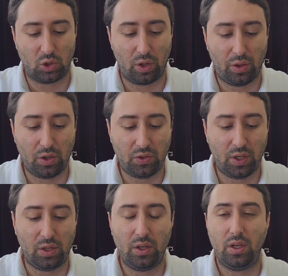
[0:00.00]
There were
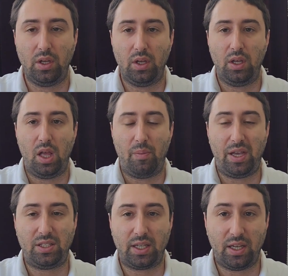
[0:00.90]
13
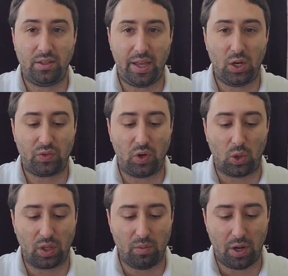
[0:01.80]
basic containers for
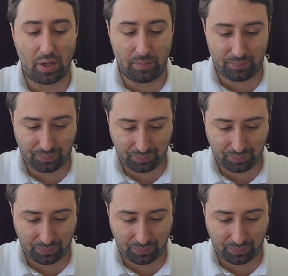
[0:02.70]
holding money.